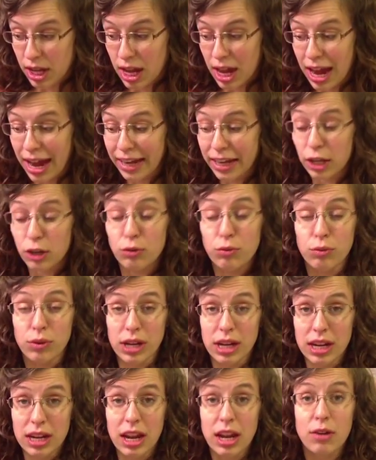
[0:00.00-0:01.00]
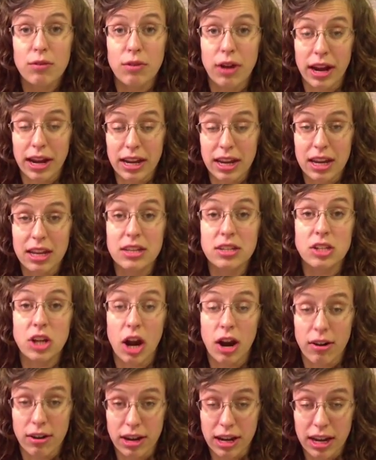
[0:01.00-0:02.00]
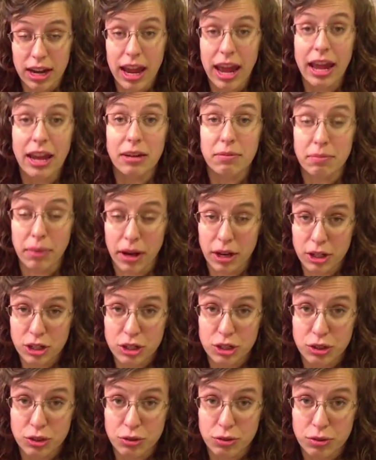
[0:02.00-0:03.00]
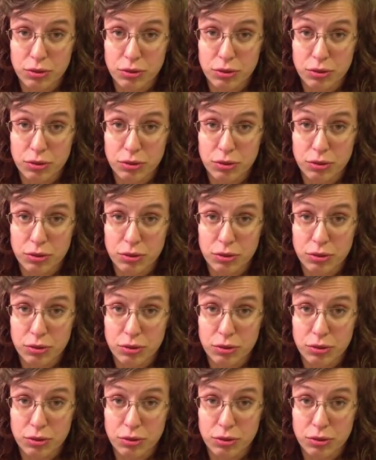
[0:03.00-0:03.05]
"I can read and write in Dari and Pashto."